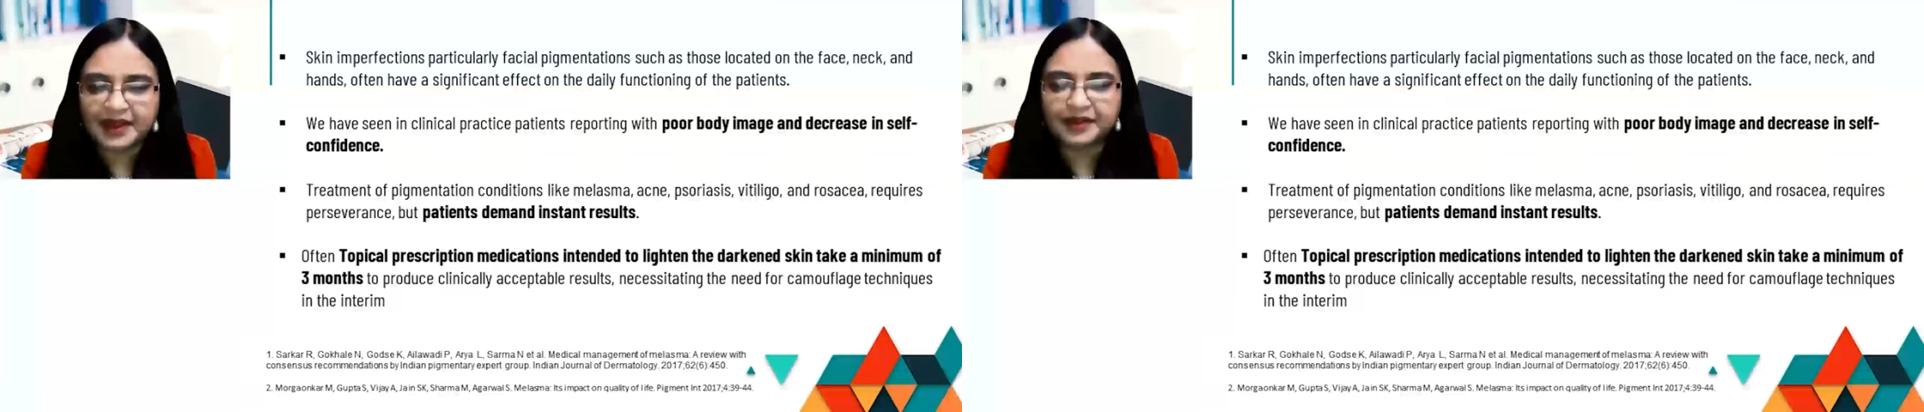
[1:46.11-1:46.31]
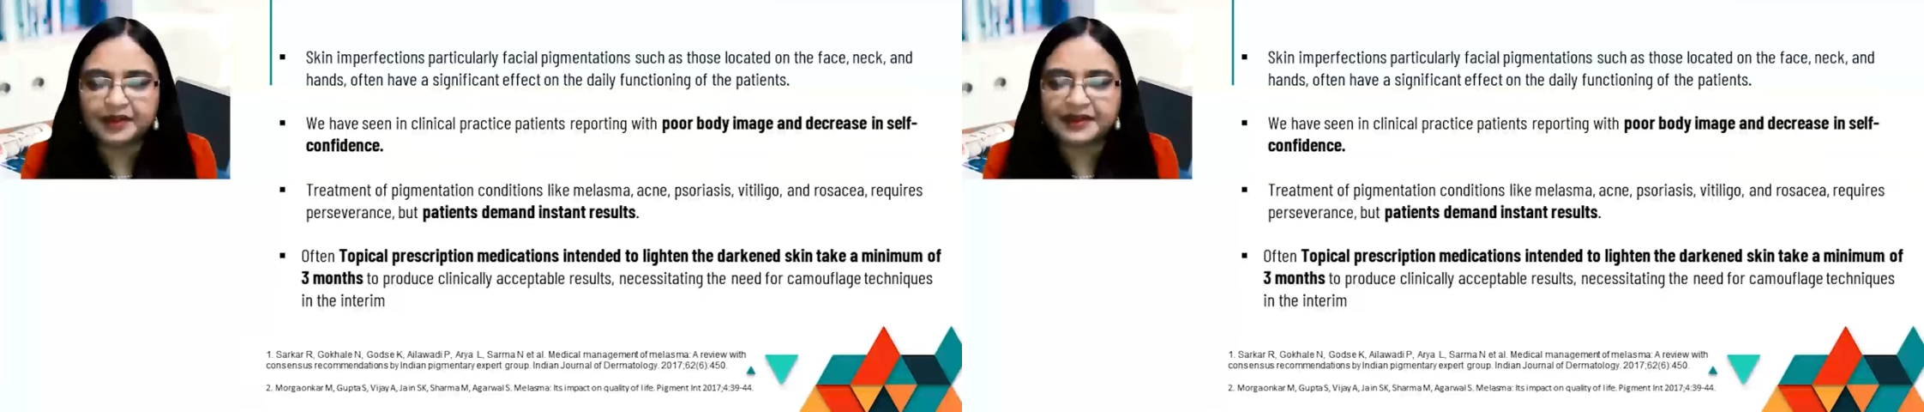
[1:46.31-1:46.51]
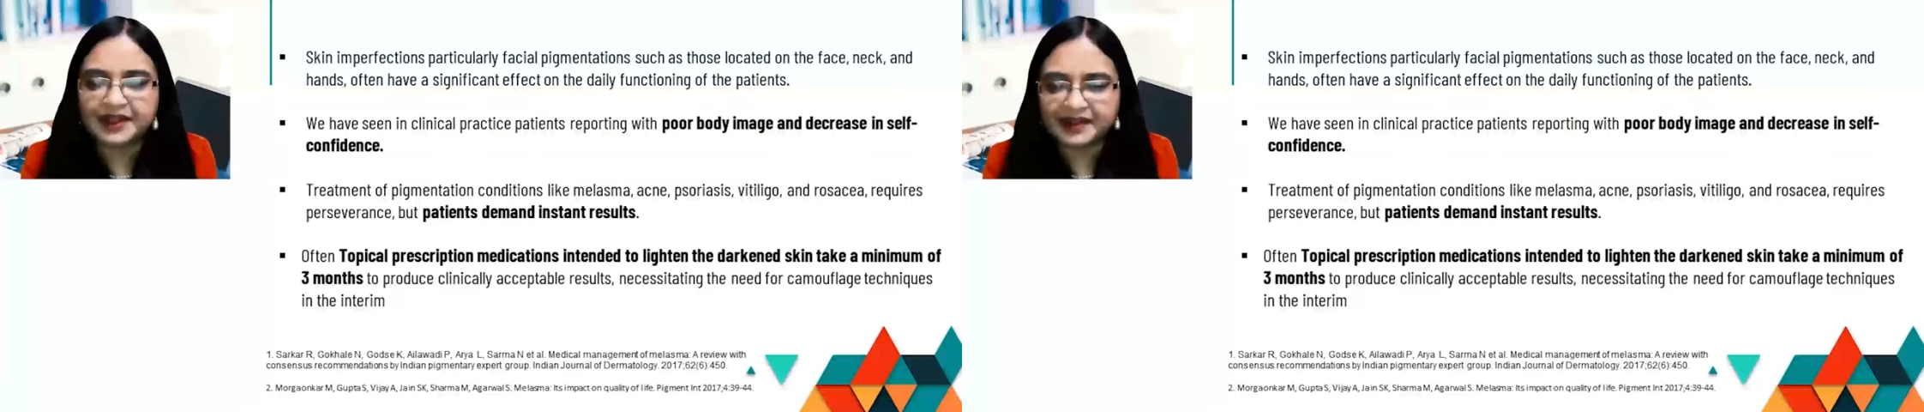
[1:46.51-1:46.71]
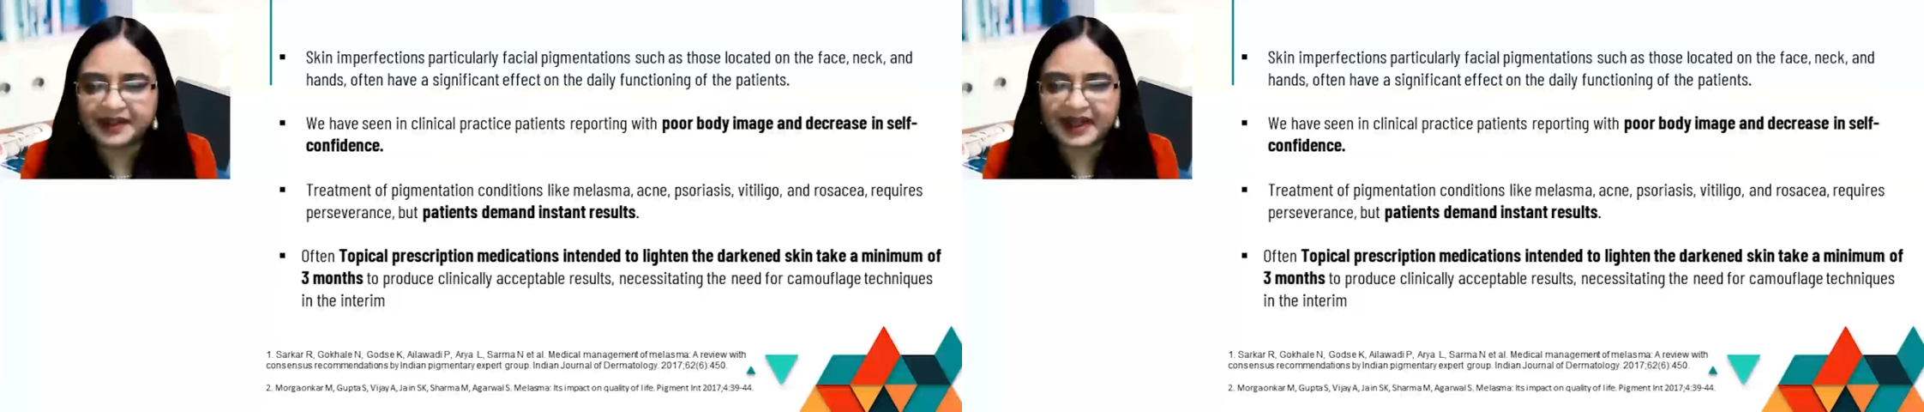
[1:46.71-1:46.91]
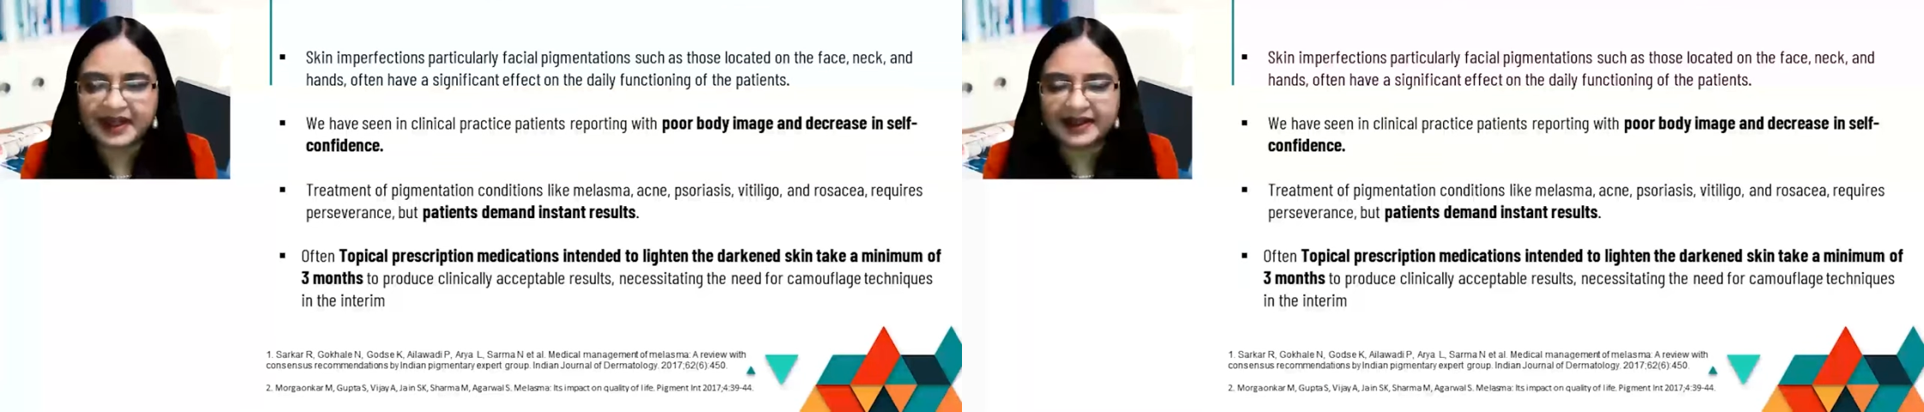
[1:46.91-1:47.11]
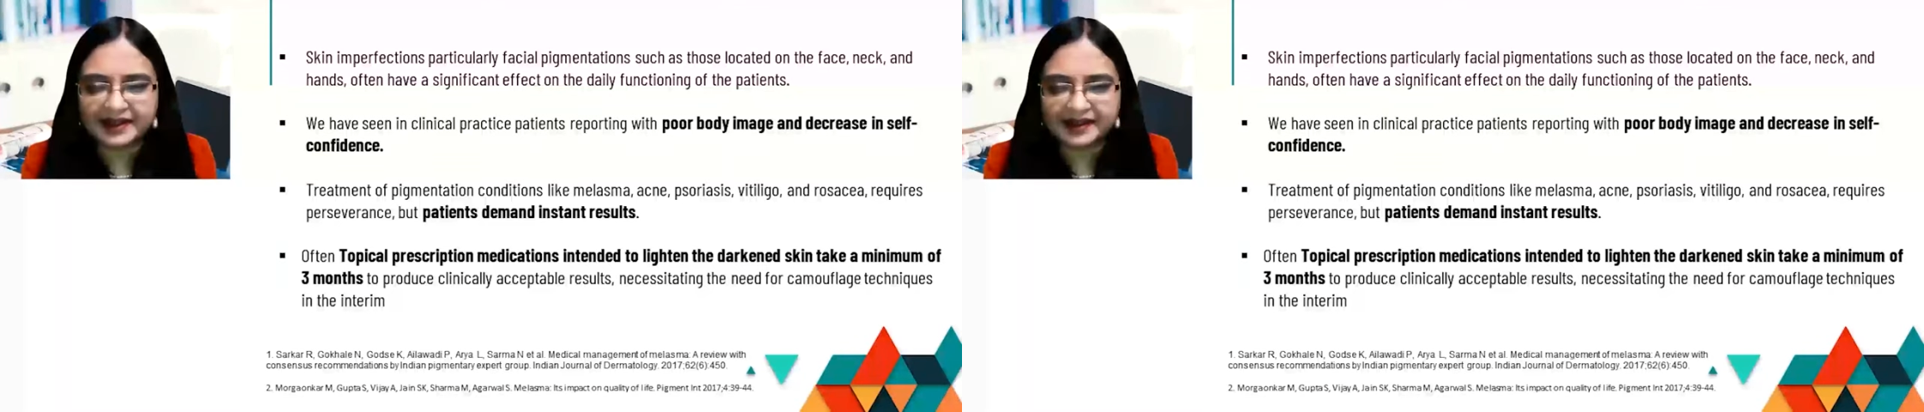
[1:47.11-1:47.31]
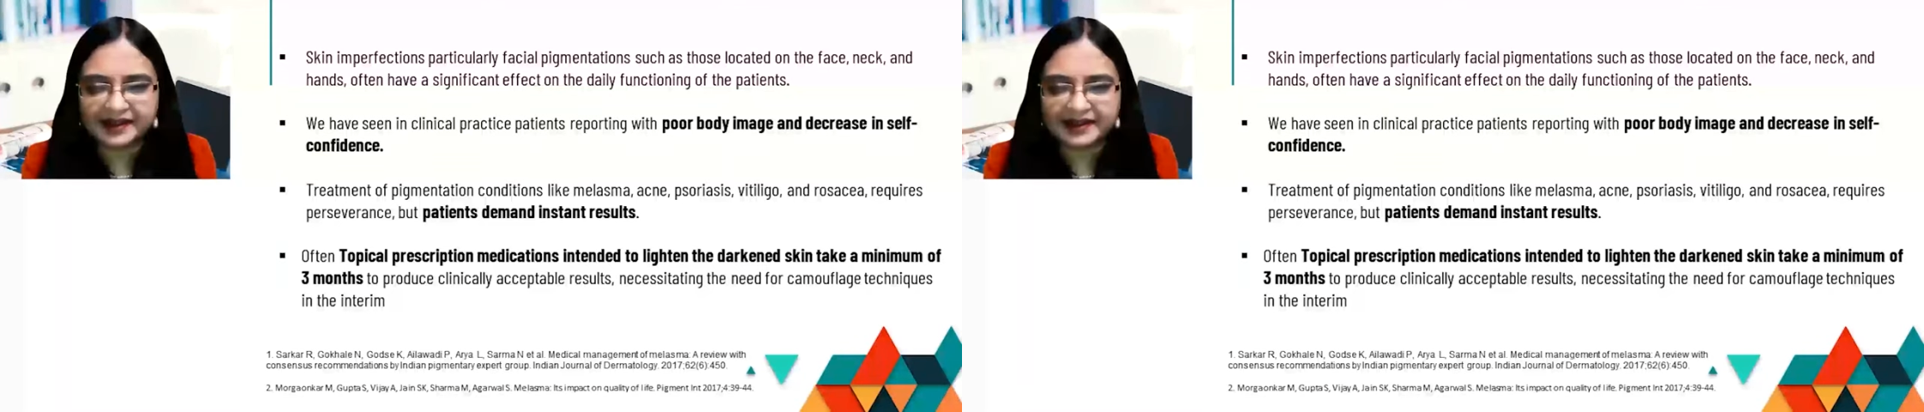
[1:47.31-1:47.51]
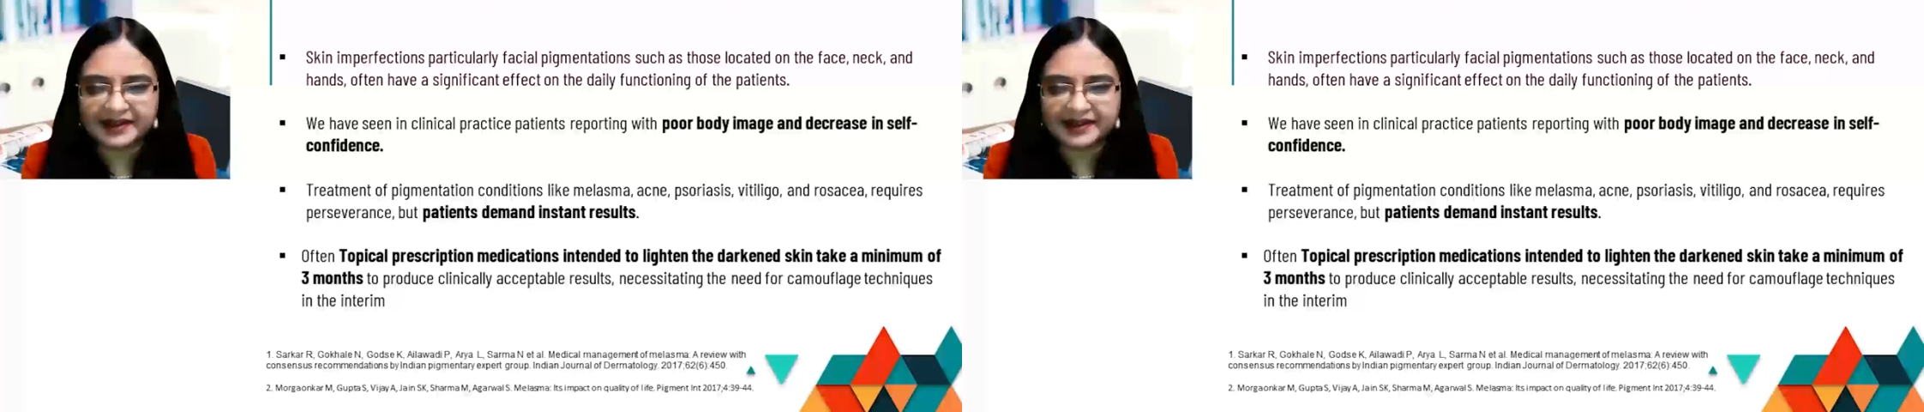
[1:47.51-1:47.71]
So this again
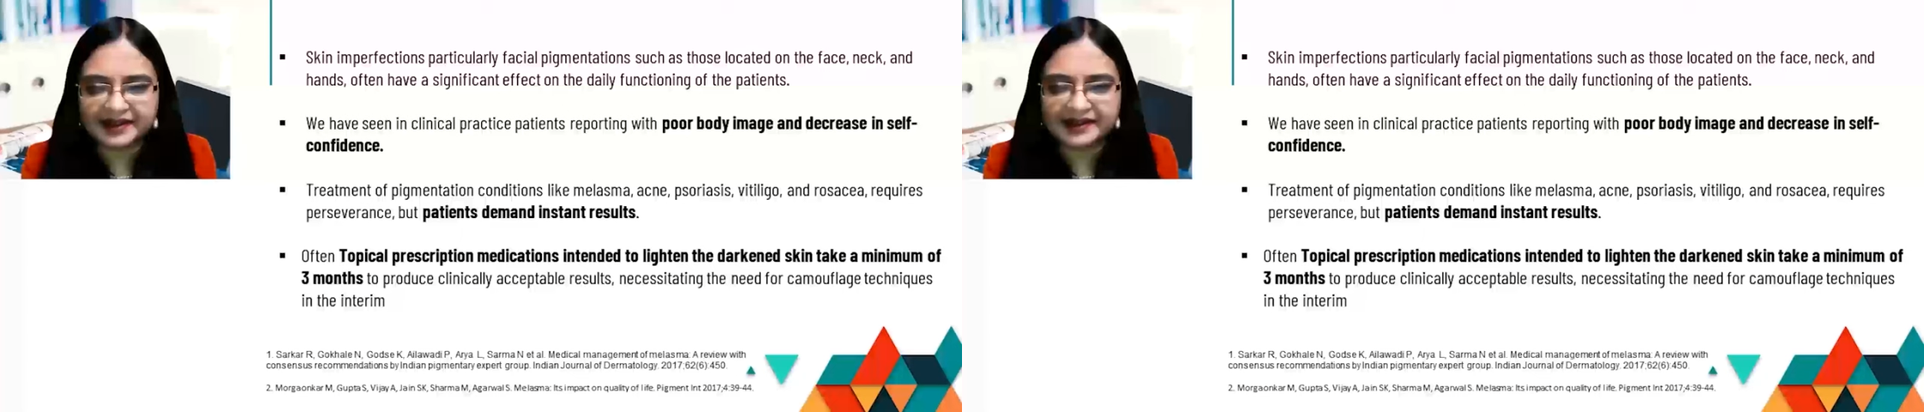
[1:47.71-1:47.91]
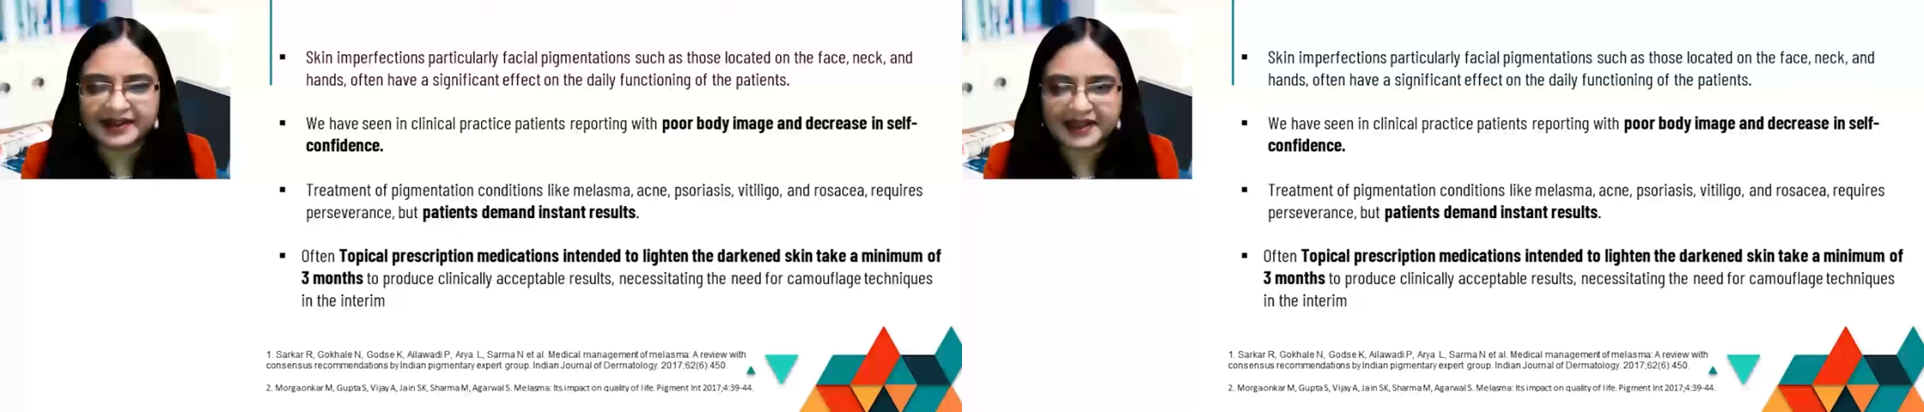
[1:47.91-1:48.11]
necessitates the